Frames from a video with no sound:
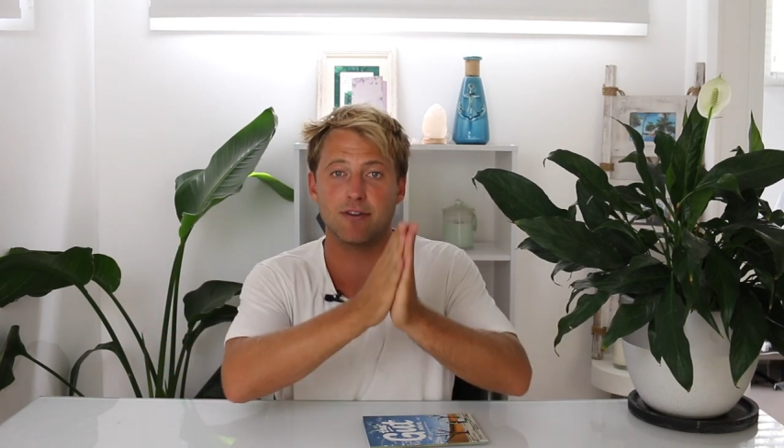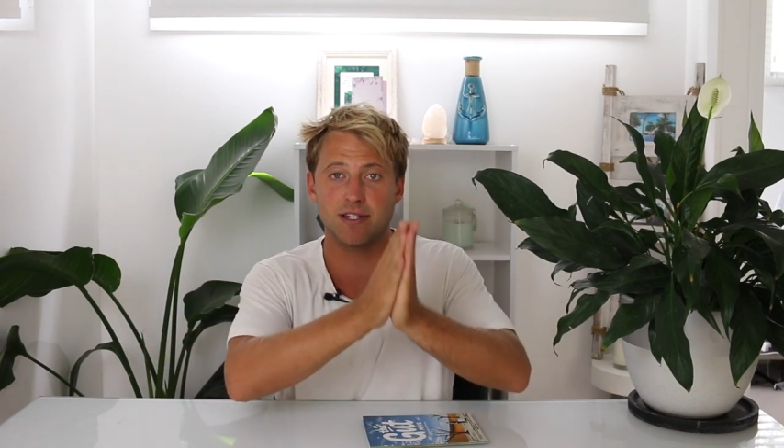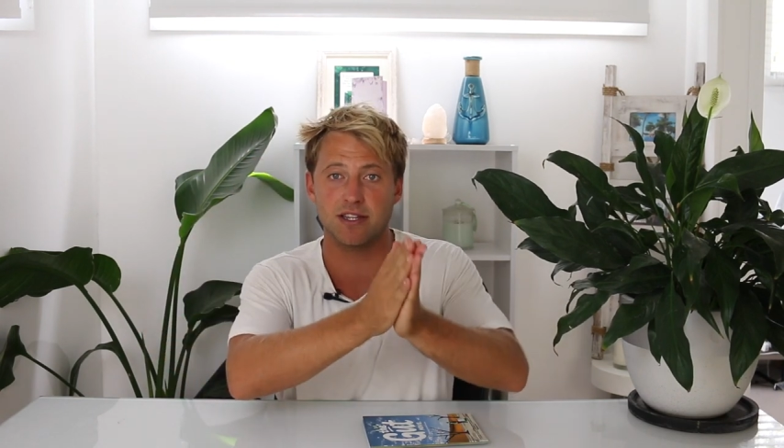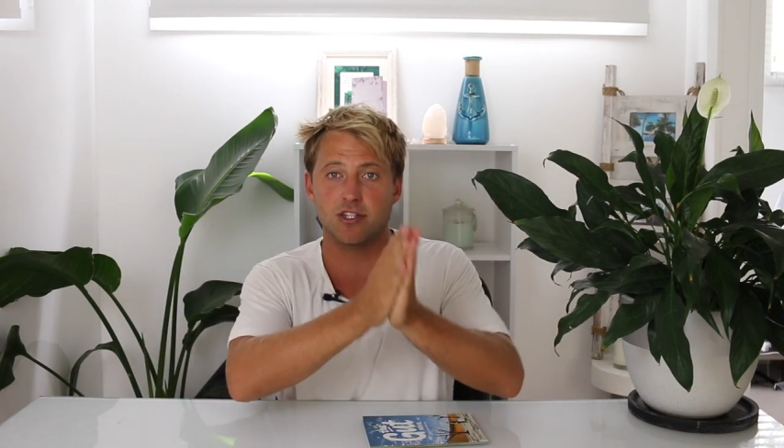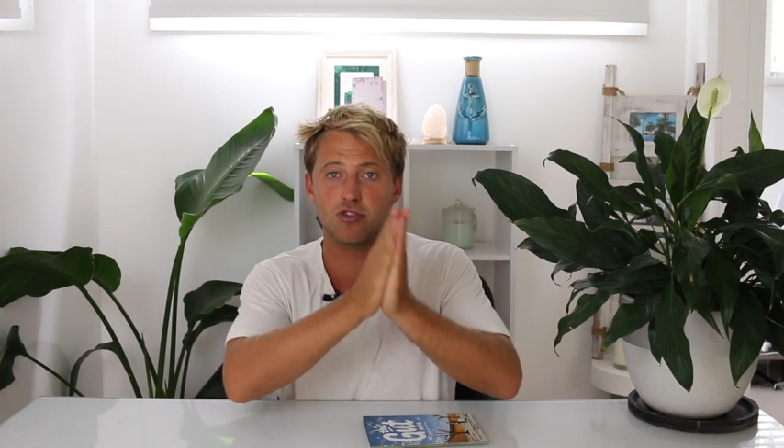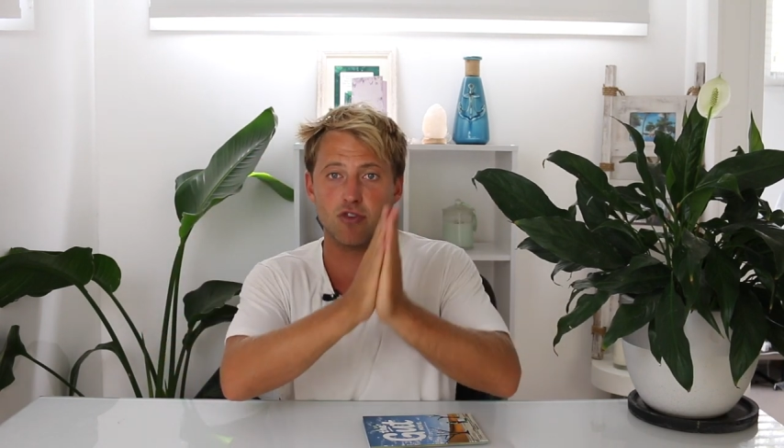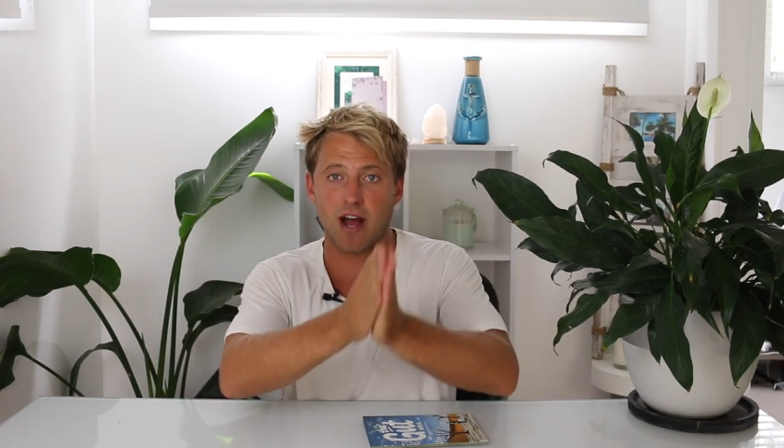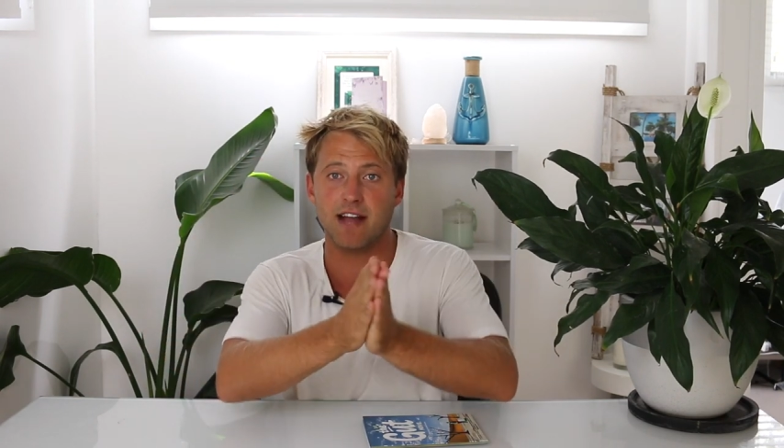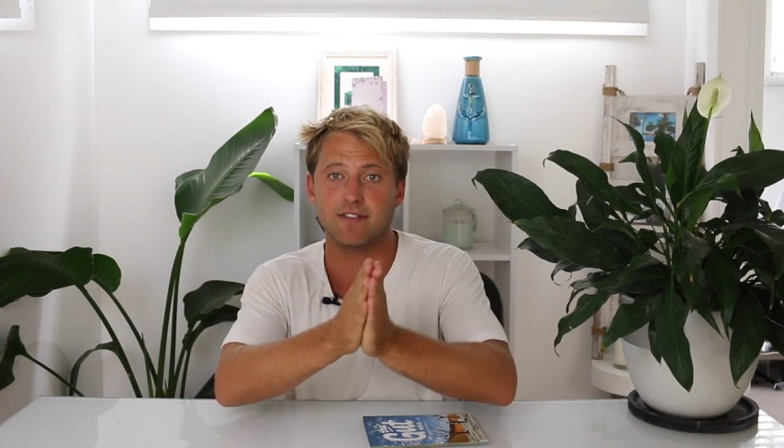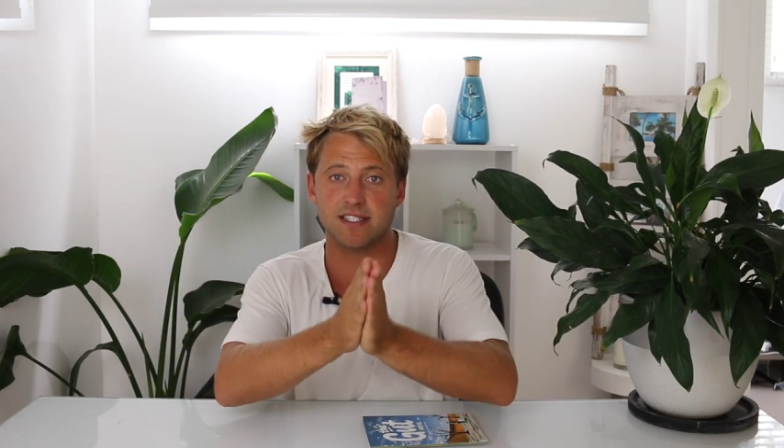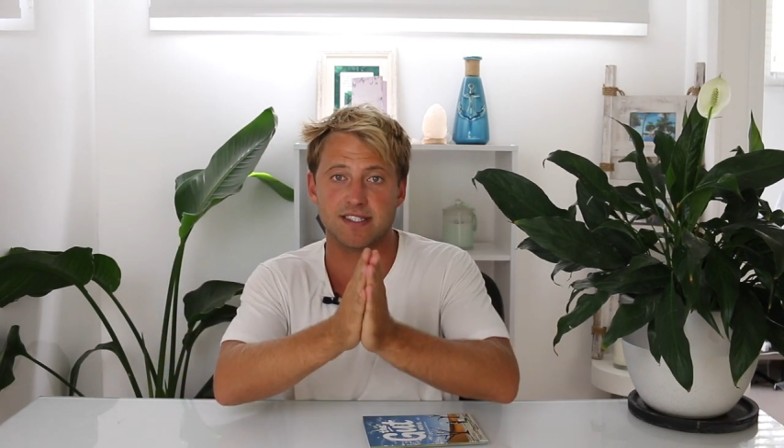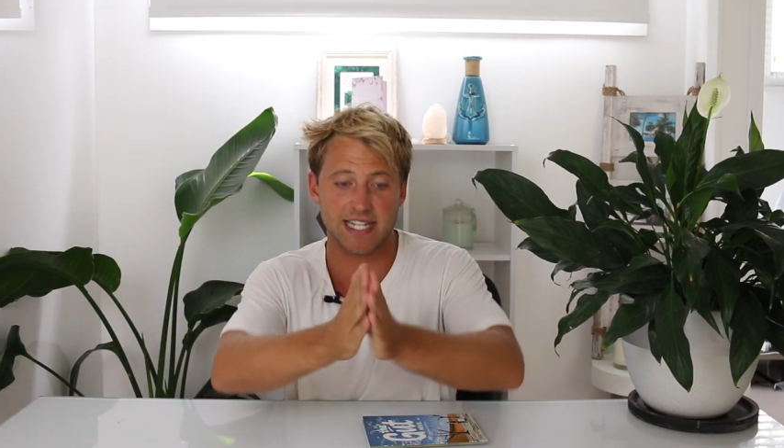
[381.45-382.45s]
are in the
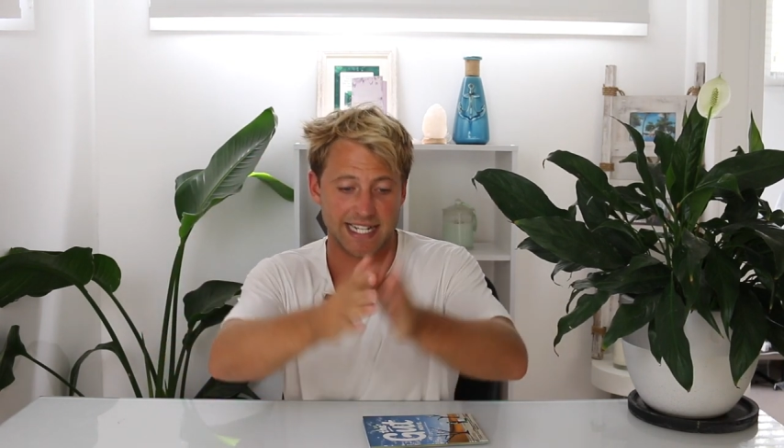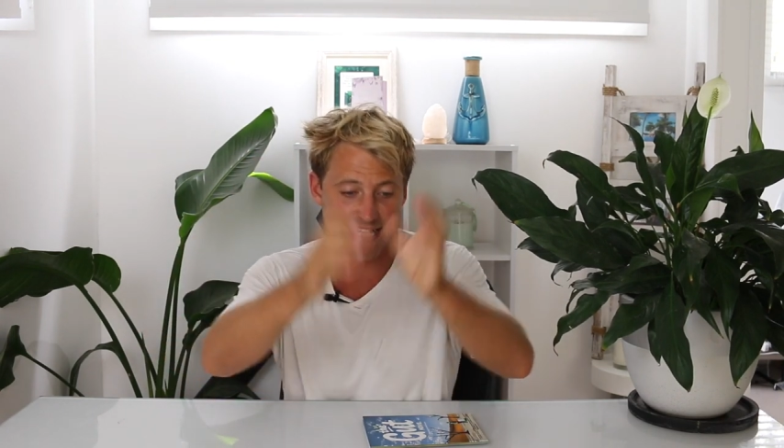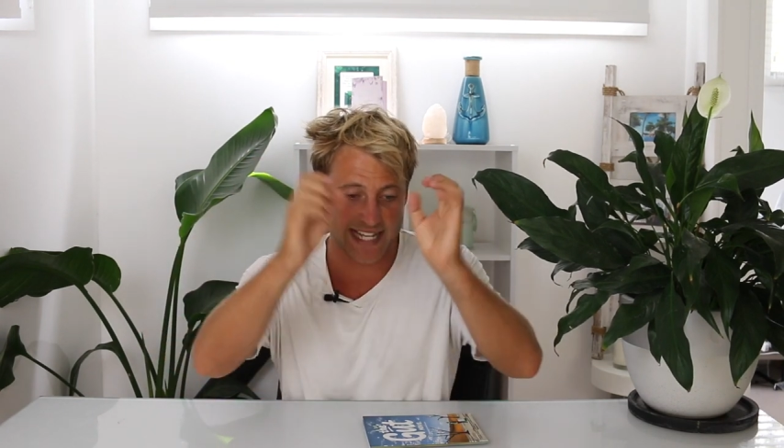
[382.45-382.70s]
driver's seat.